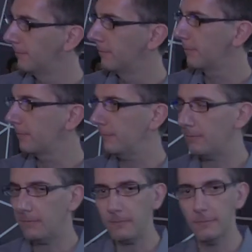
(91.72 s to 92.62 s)

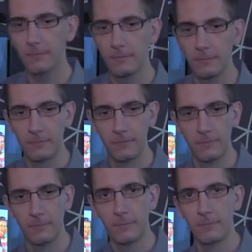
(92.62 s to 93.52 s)

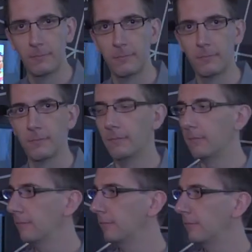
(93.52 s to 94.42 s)

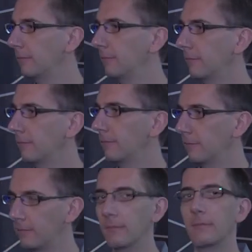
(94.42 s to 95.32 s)

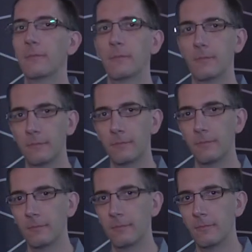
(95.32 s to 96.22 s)

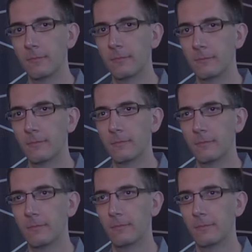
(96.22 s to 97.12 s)

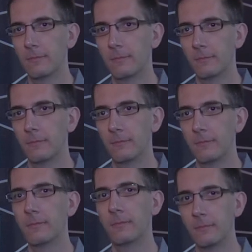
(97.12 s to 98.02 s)

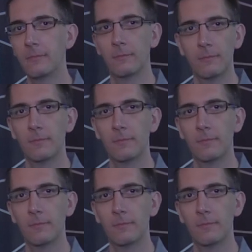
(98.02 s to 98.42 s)
(not speaking)